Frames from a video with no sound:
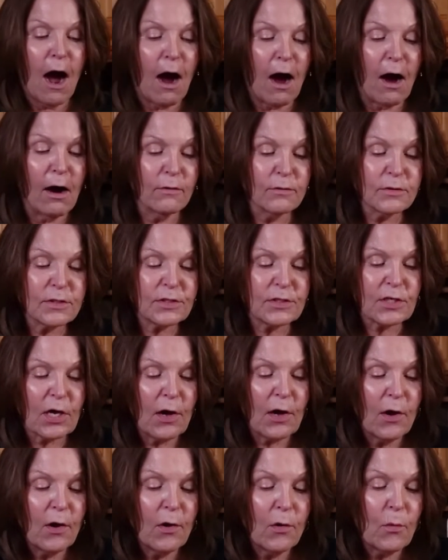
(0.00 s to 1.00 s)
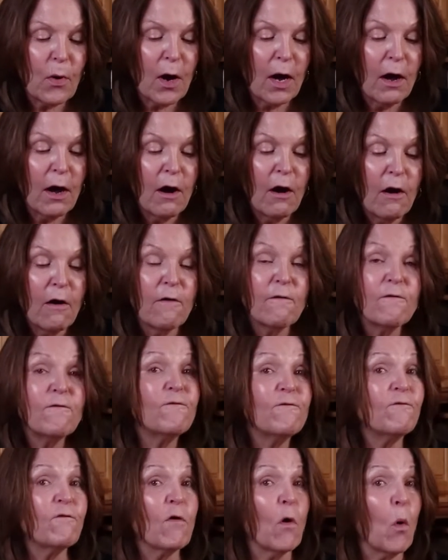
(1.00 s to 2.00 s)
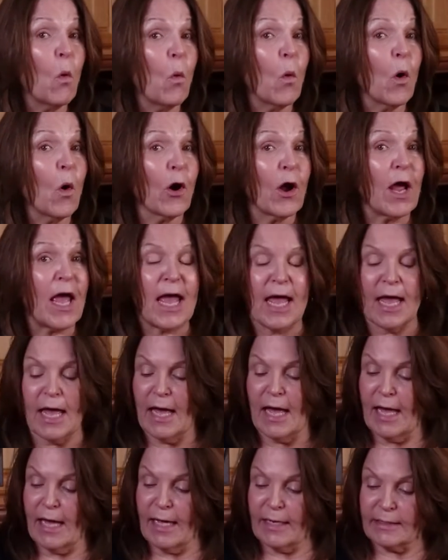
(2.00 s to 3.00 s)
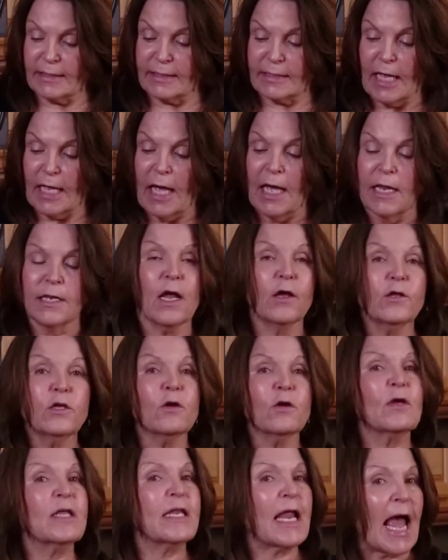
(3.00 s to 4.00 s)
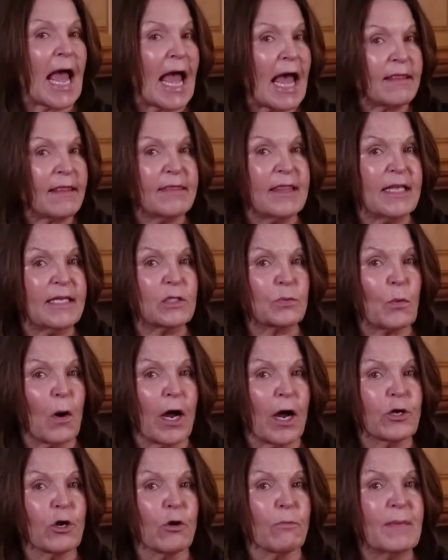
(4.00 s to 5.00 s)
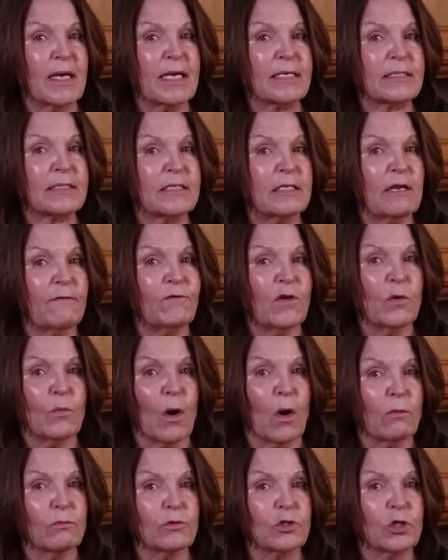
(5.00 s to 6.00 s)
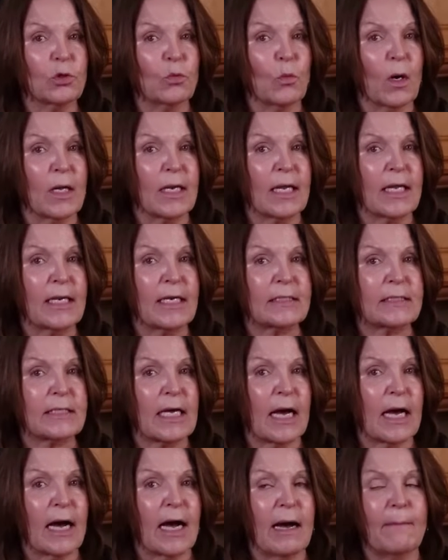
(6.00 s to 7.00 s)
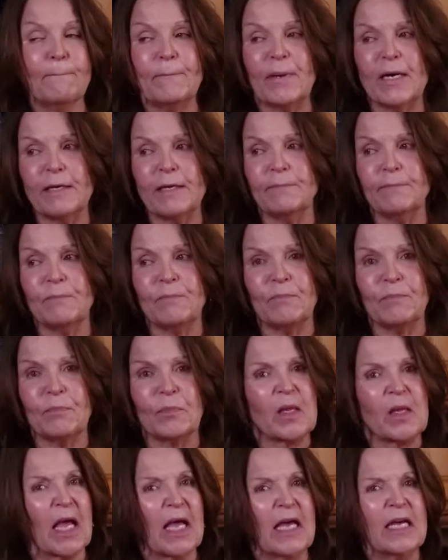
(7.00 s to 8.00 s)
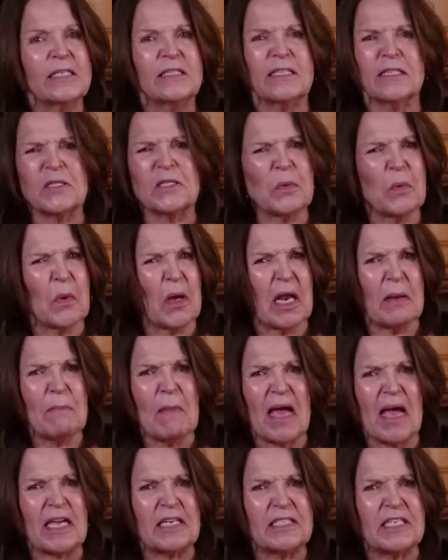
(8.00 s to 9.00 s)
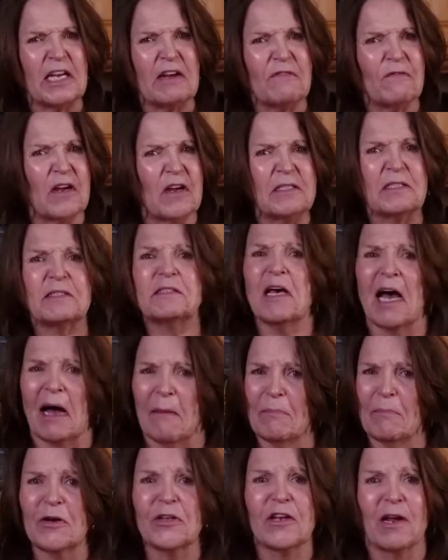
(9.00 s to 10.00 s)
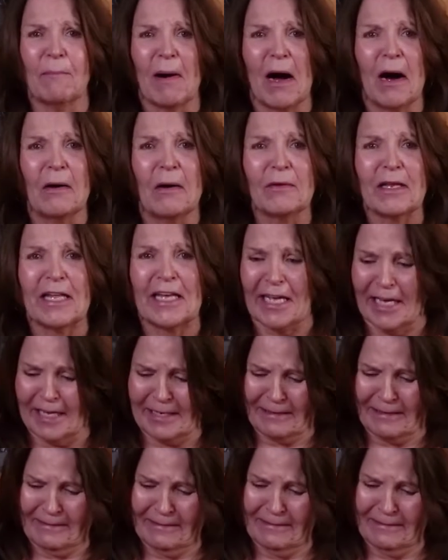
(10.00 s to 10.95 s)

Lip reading: Also, 4 eggs. Now, you can add these while you're mixing if you want to, one at a time, but does it really make a difference? I'm putting them all in.